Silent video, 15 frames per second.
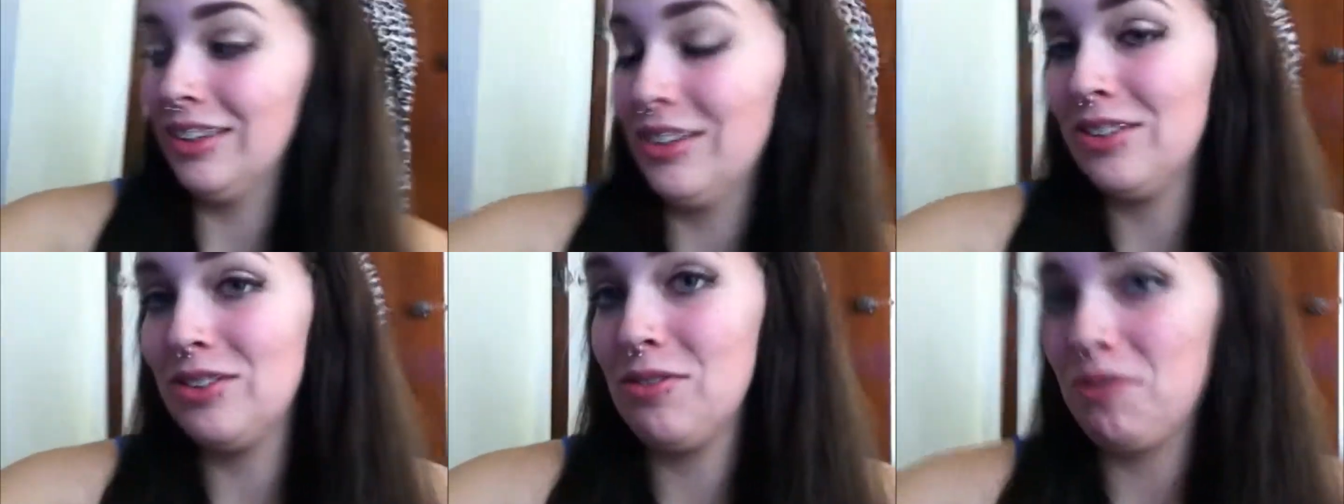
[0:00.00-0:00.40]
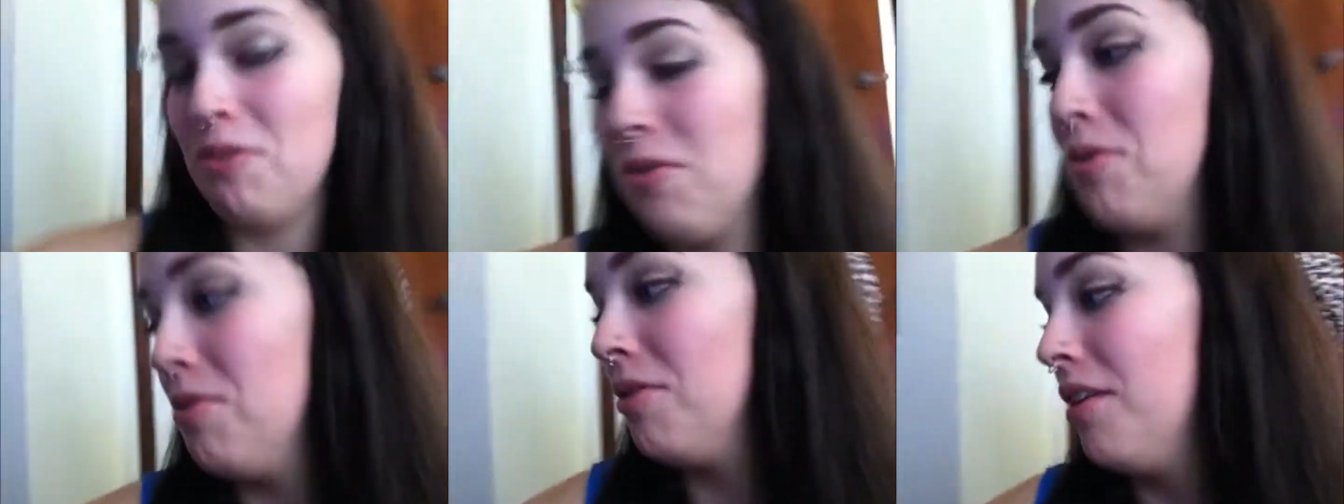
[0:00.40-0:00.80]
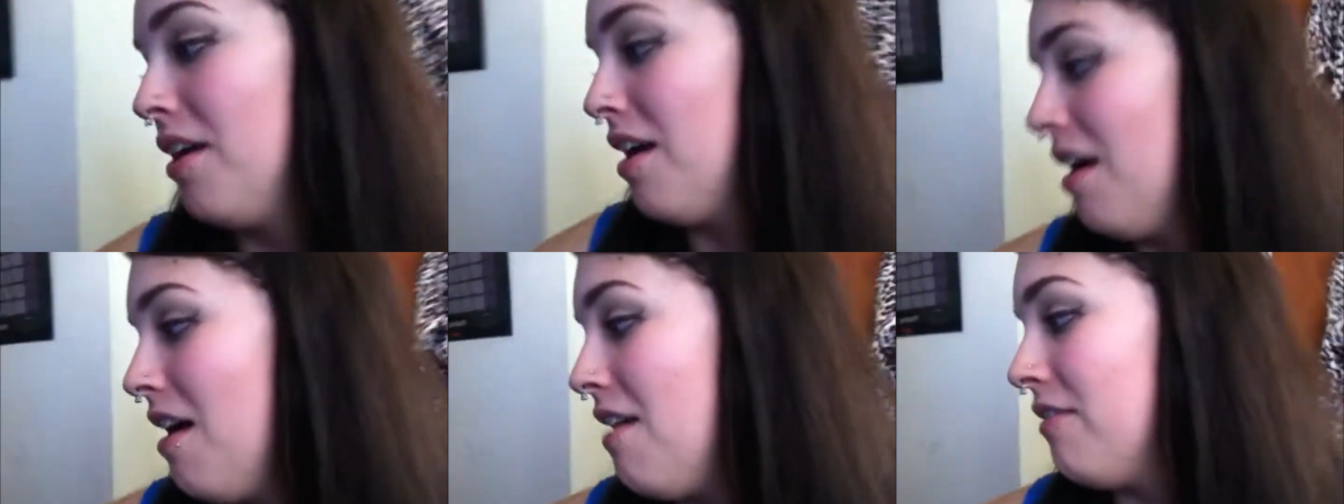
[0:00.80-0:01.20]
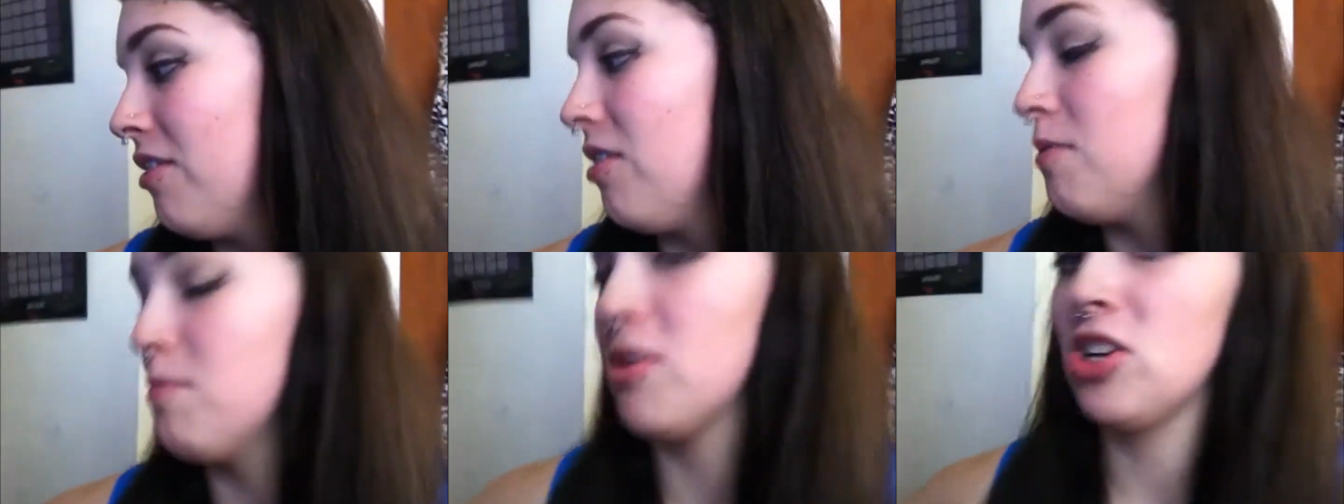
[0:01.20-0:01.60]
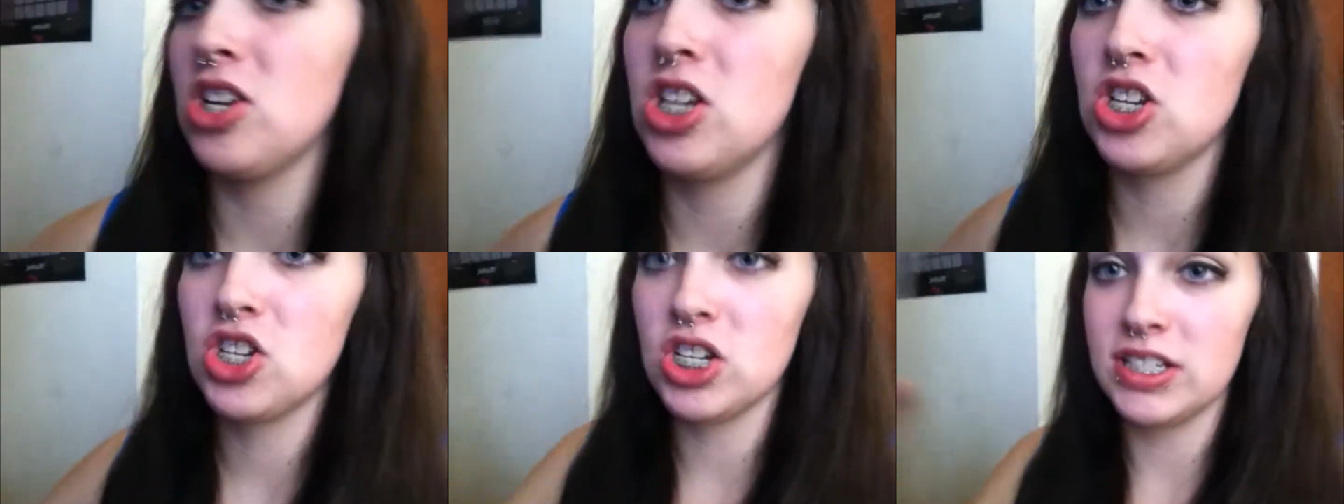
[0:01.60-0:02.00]
So I've got my
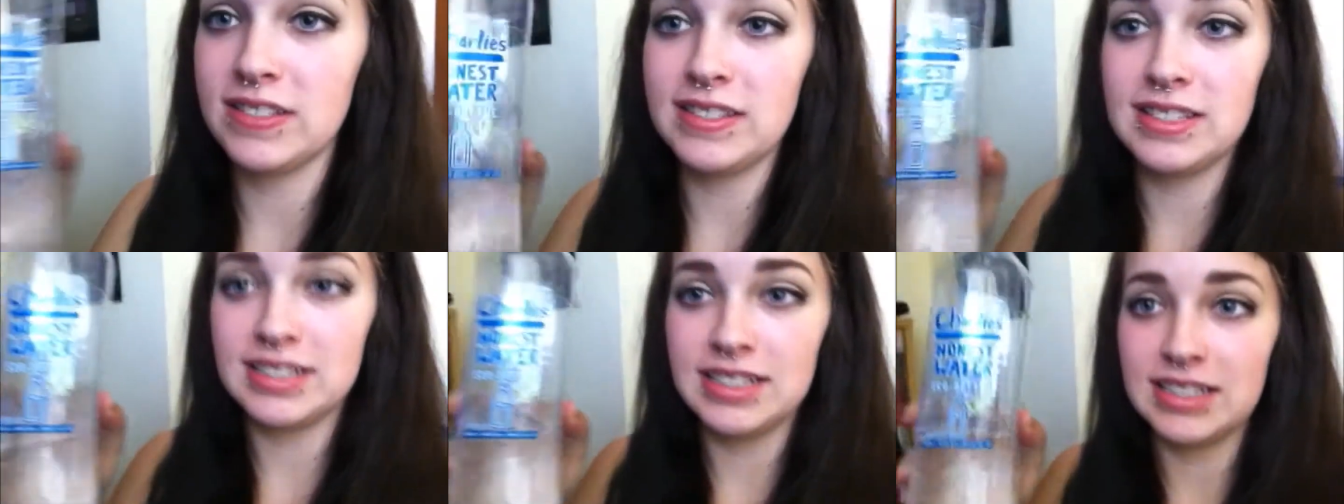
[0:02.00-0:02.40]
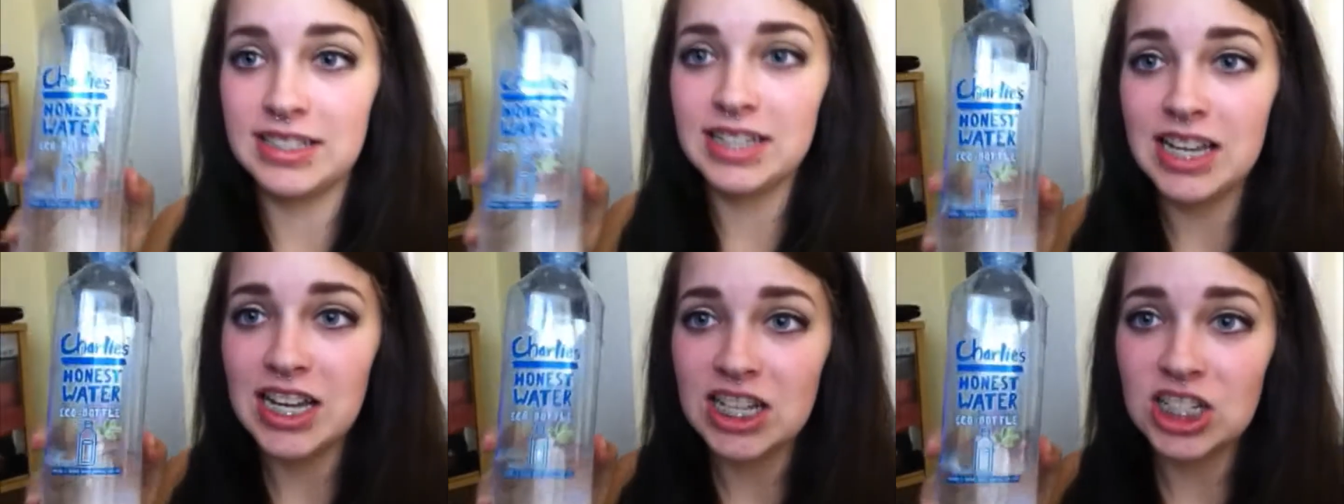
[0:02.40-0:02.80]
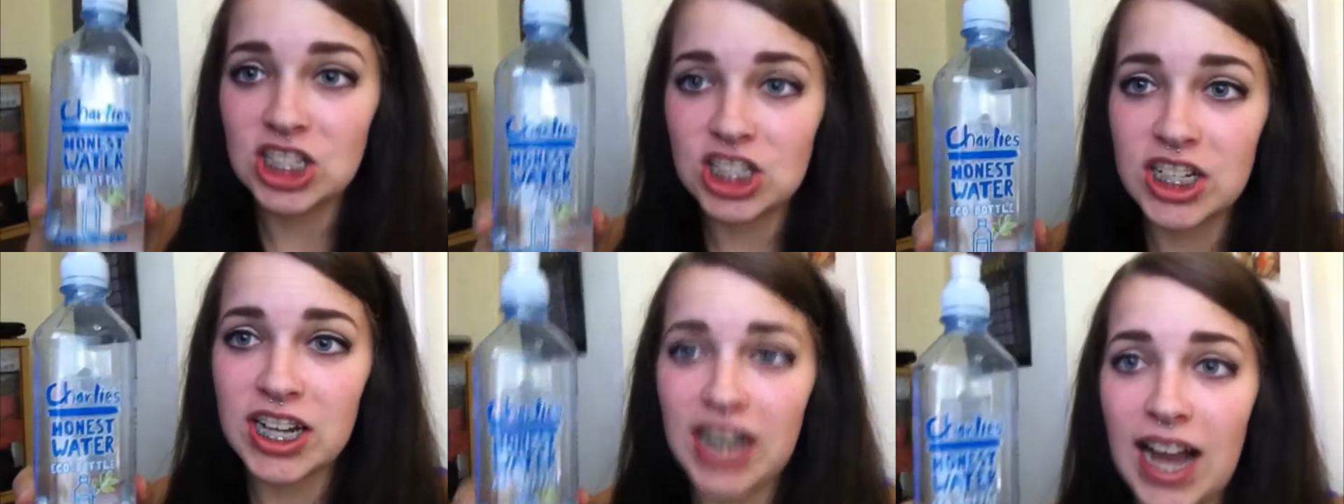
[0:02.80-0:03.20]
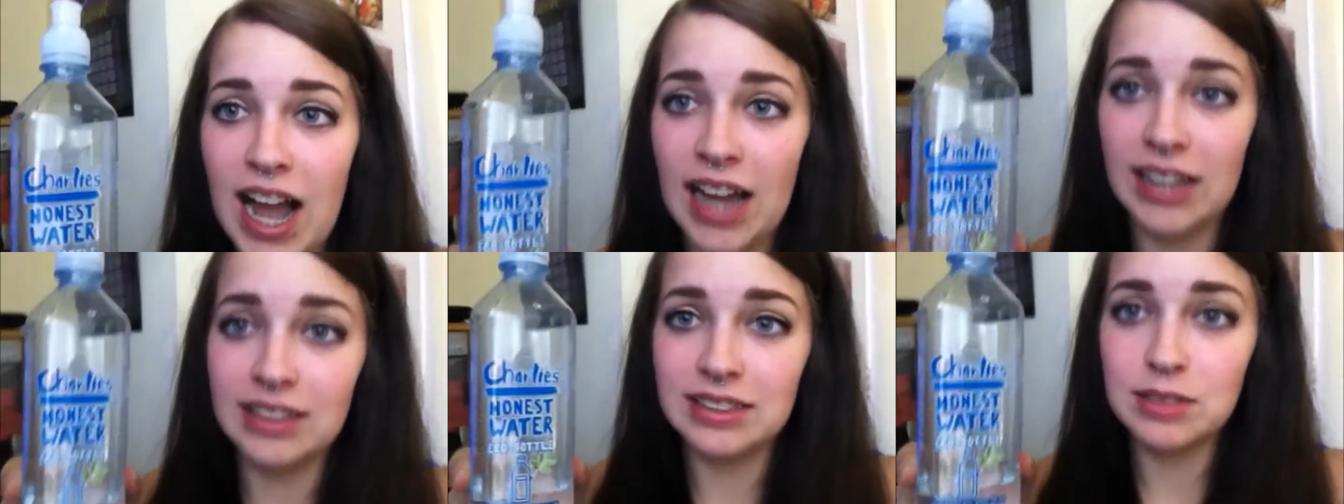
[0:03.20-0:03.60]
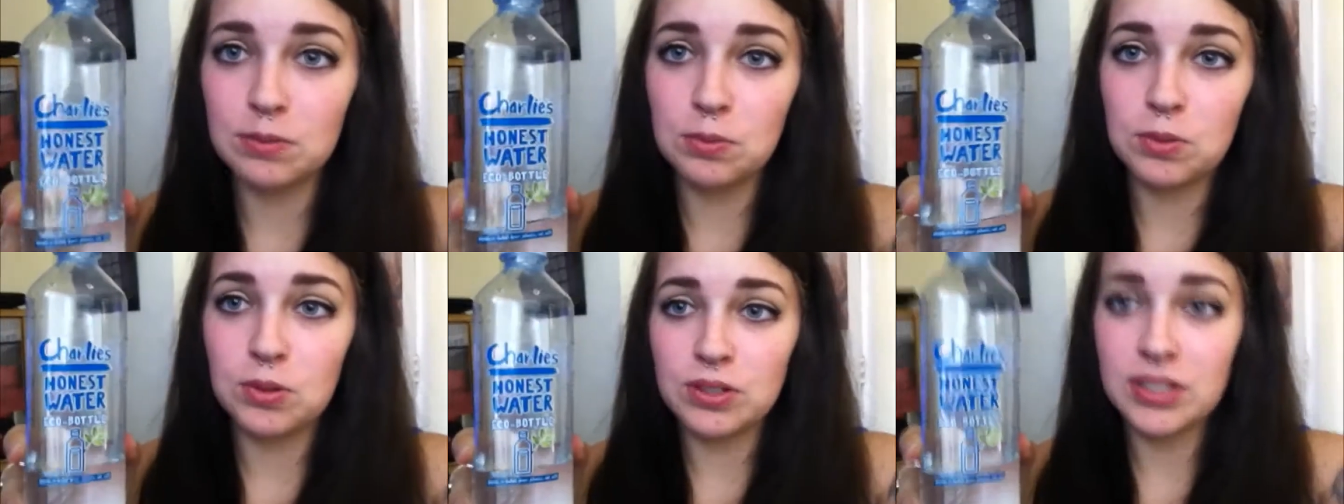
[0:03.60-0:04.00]
trusty
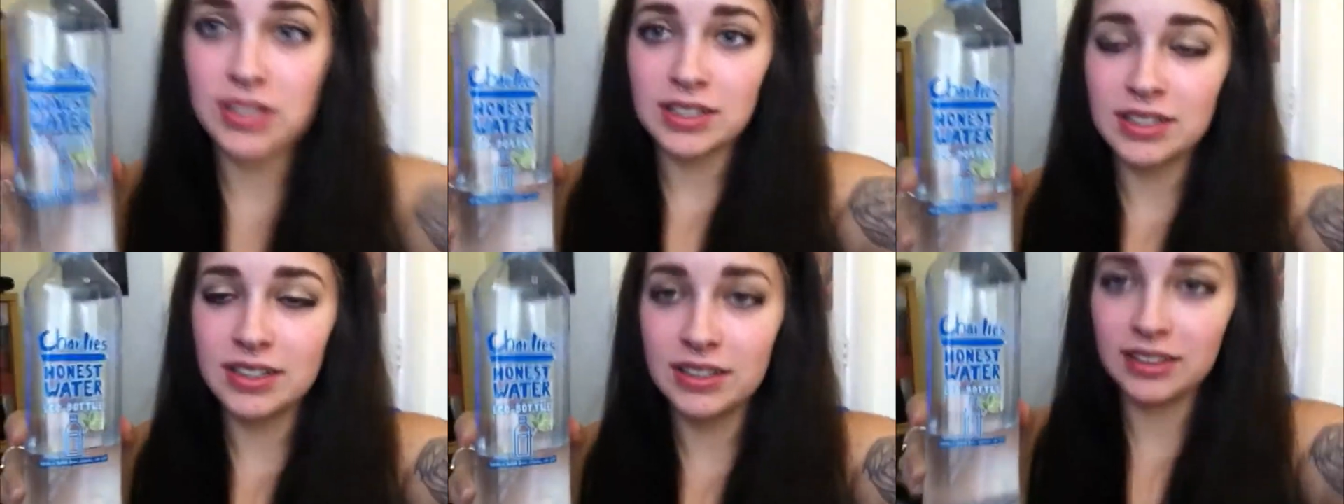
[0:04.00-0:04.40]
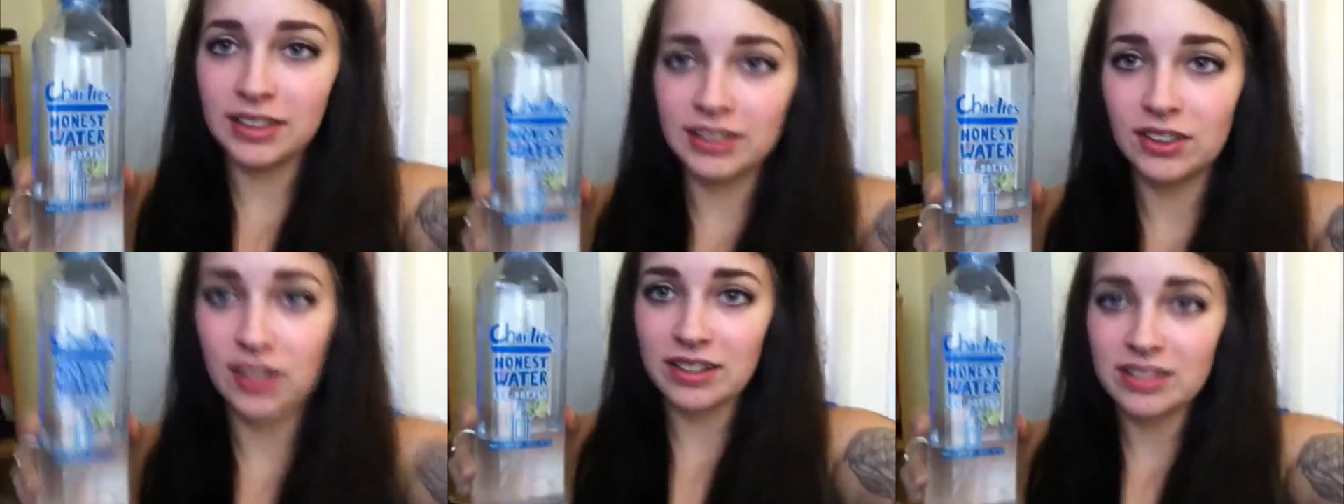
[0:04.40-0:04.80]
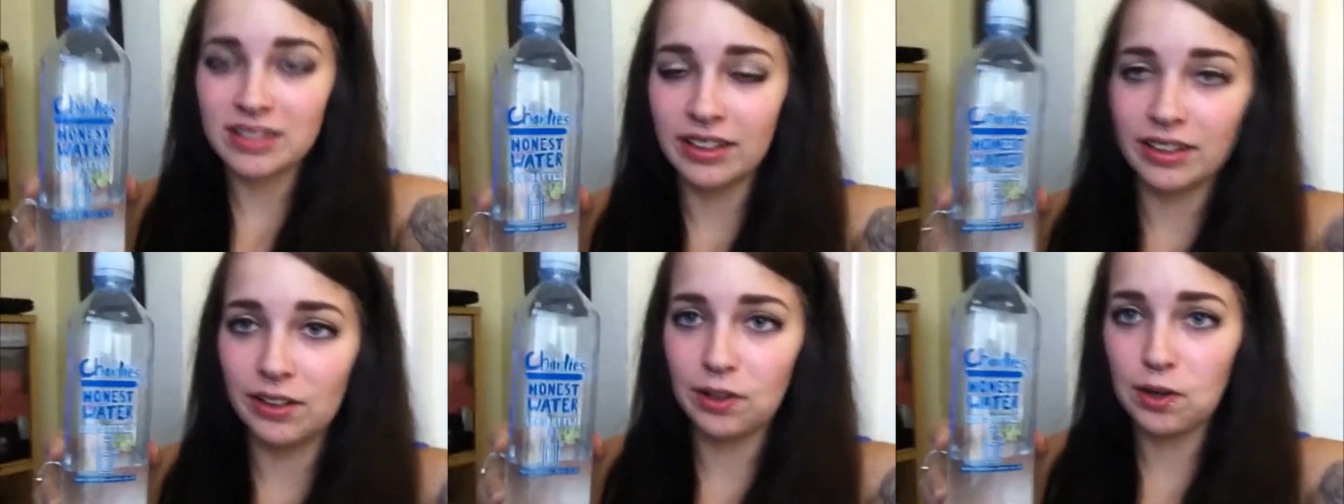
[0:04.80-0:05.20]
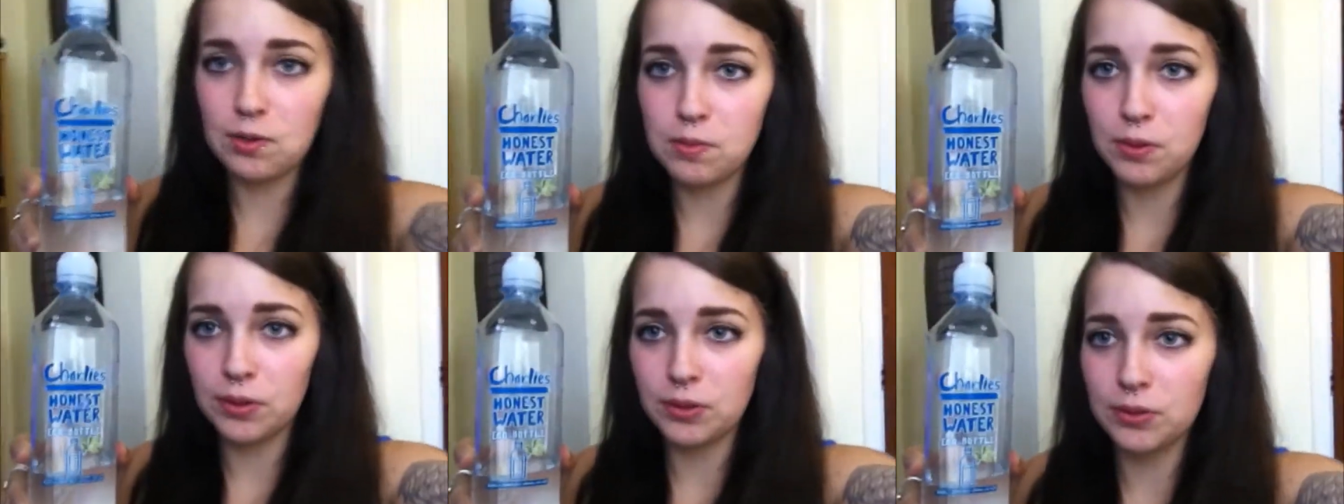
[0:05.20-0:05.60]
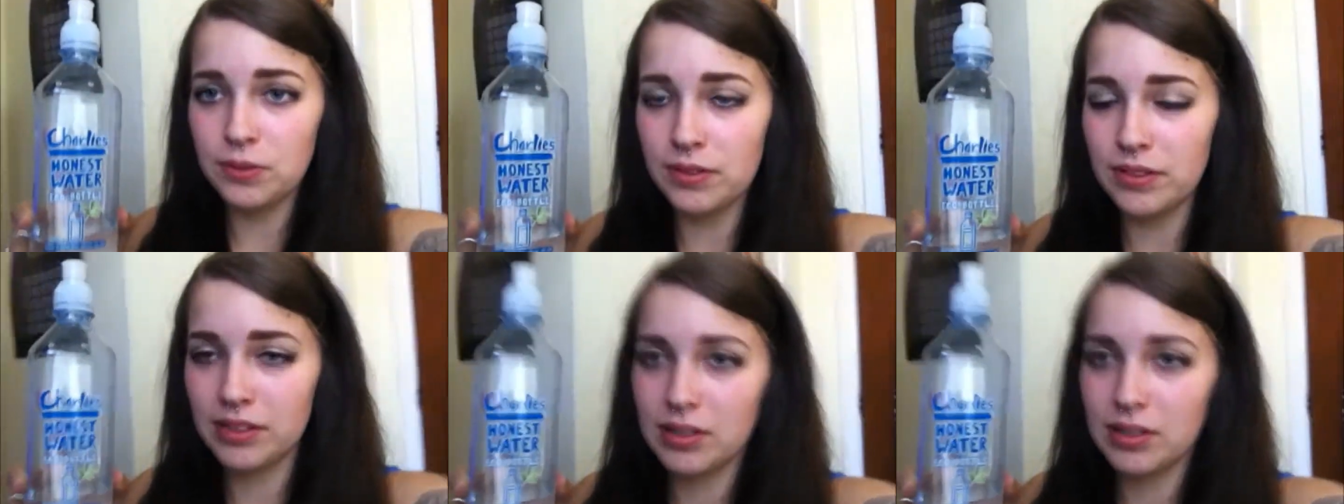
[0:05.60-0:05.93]
Charlie's water in their nice eco bottles